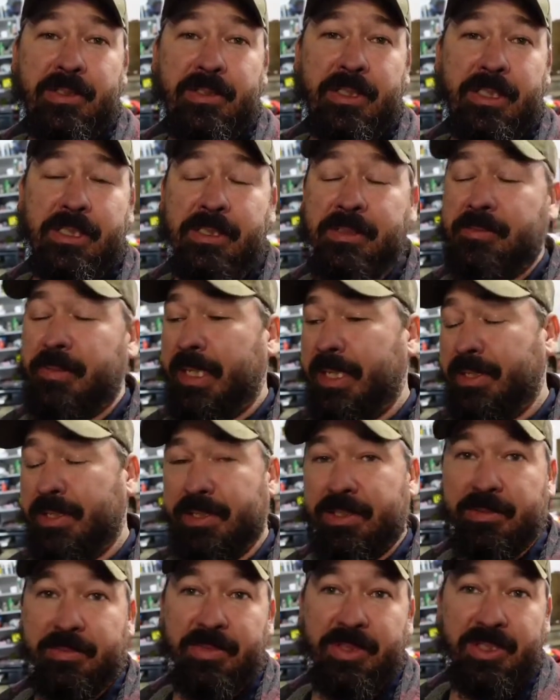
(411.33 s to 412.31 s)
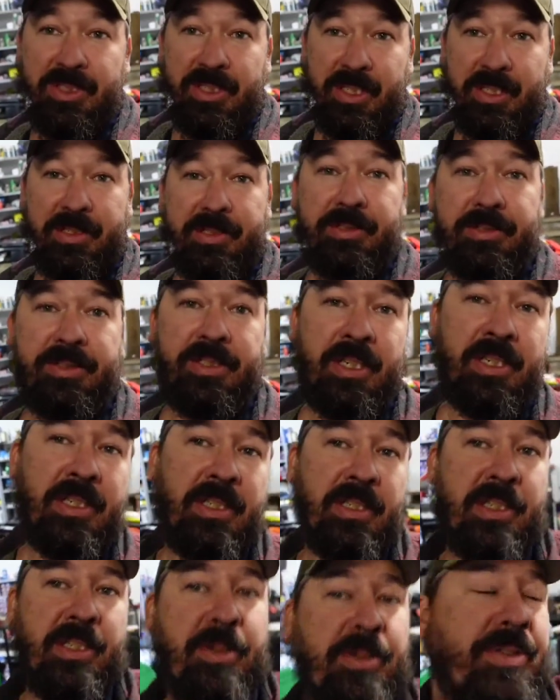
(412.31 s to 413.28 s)
actually some stickers.
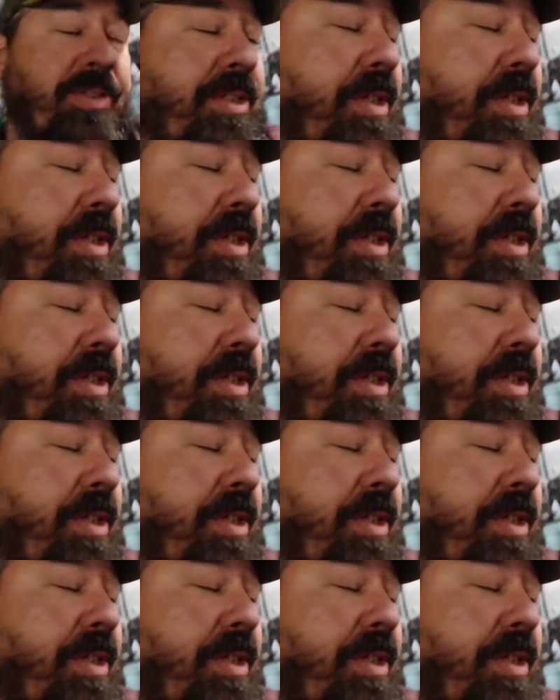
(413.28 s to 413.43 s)
I want to show